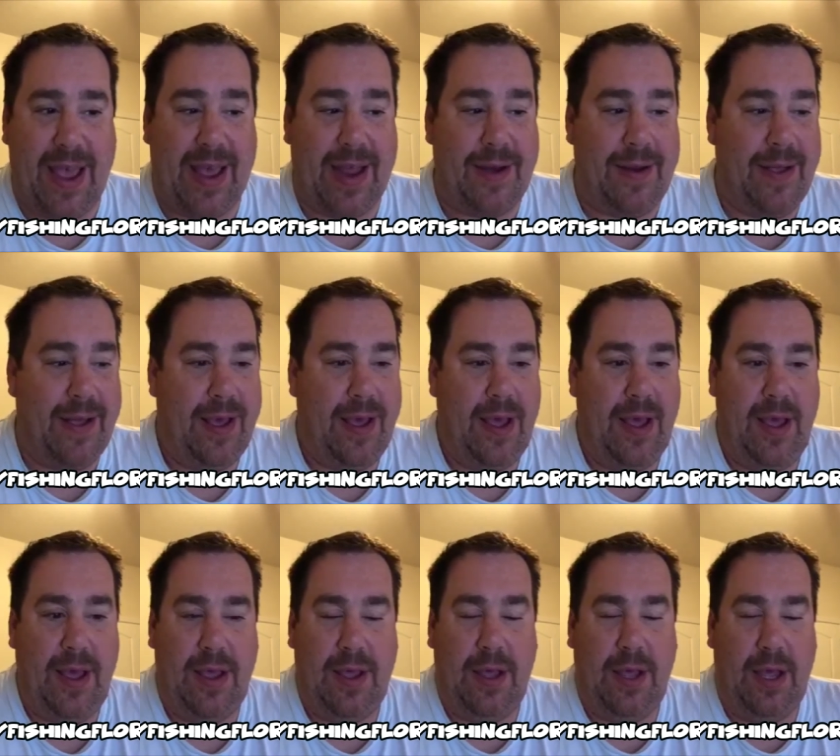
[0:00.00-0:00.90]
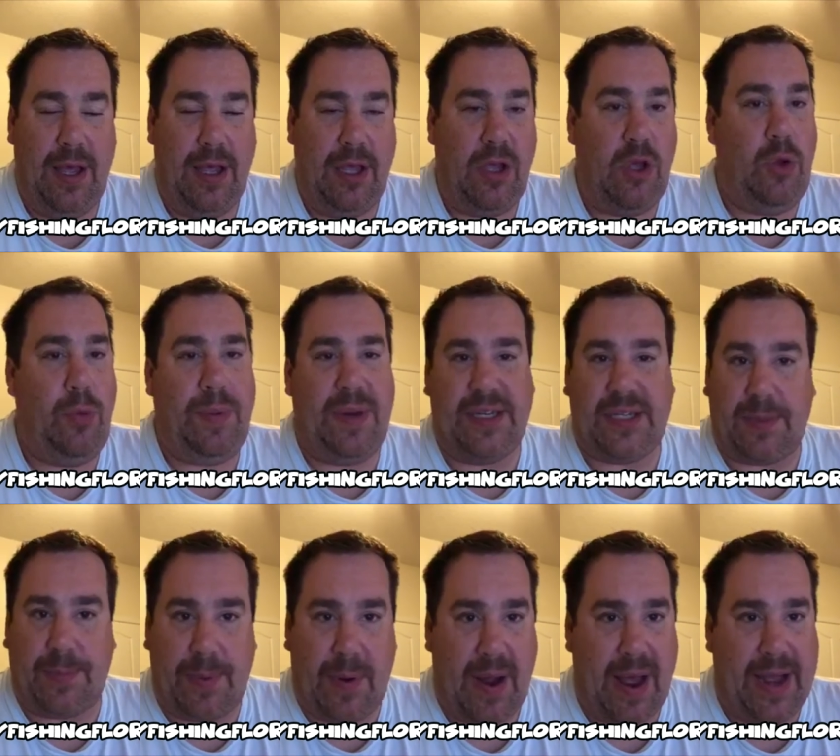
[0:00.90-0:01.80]
And you'd be
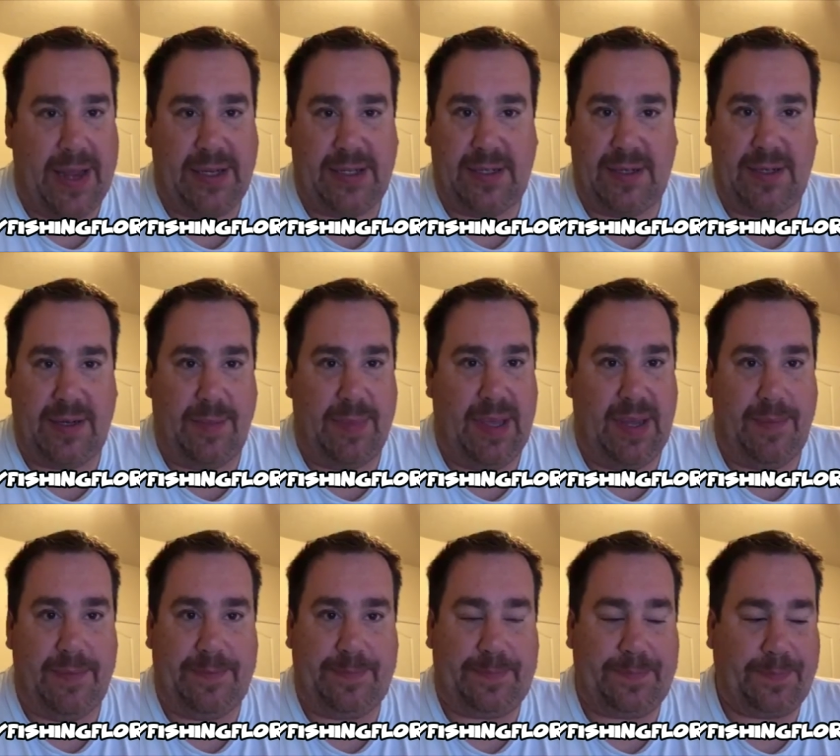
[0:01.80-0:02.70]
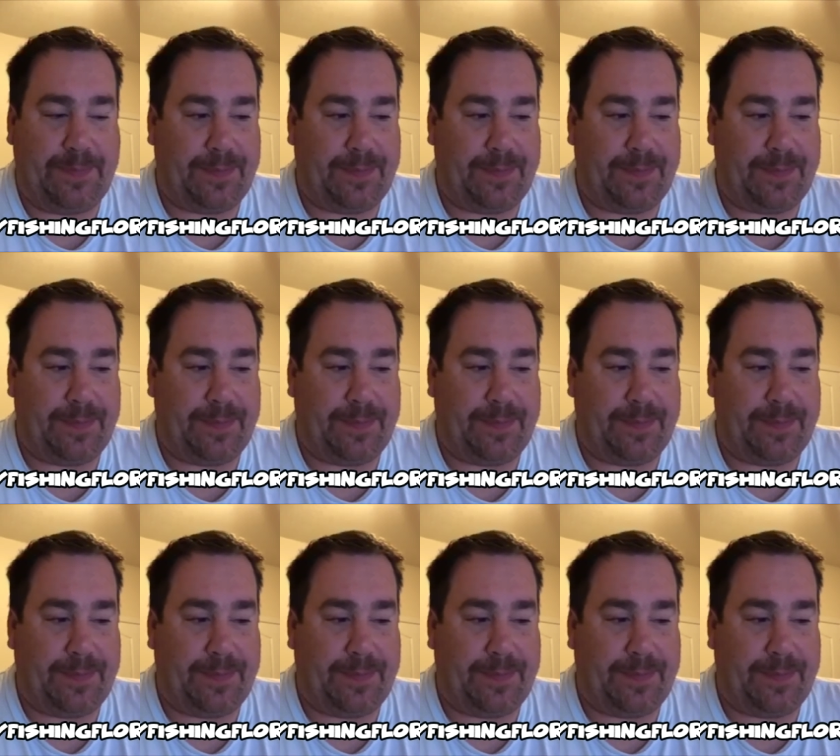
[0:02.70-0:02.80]
surprised. I mean,